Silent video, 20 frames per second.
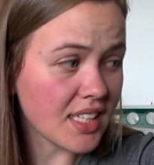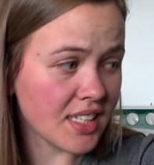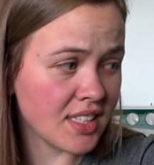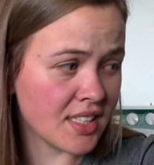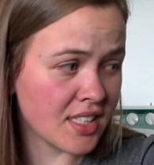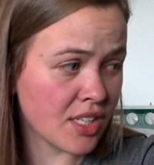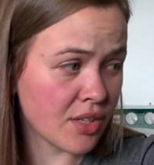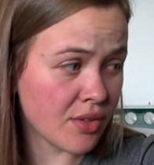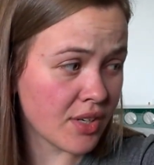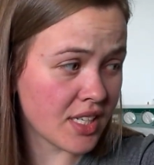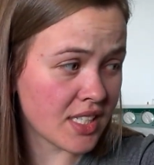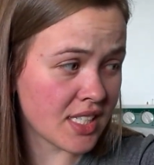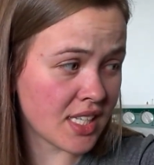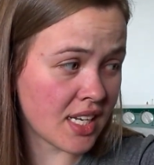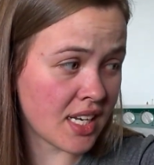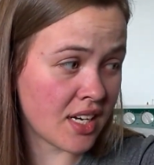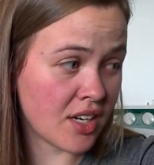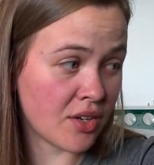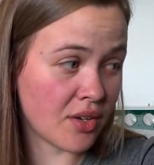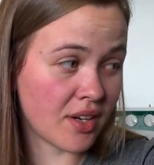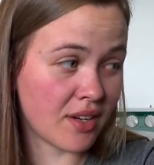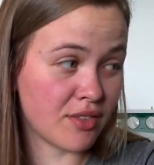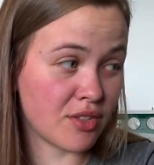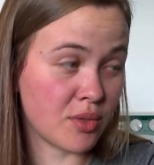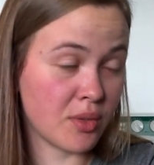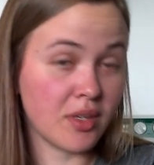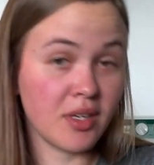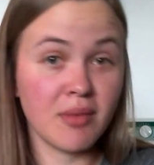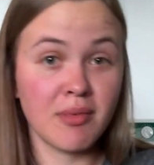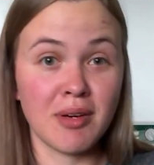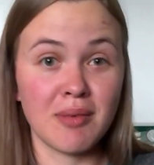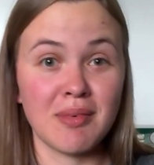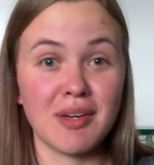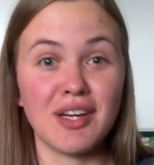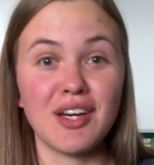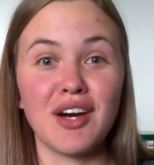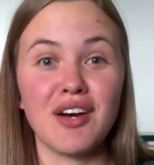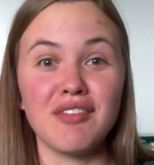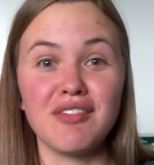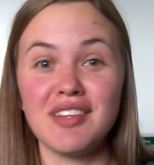It's so nice that I don't have to worry about my
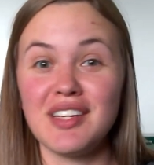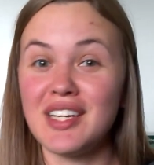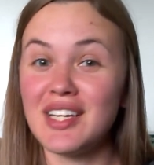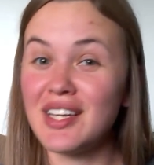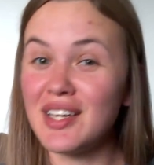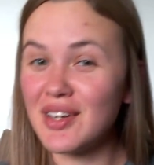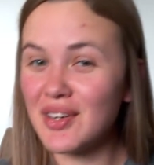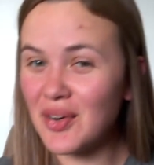coffee getting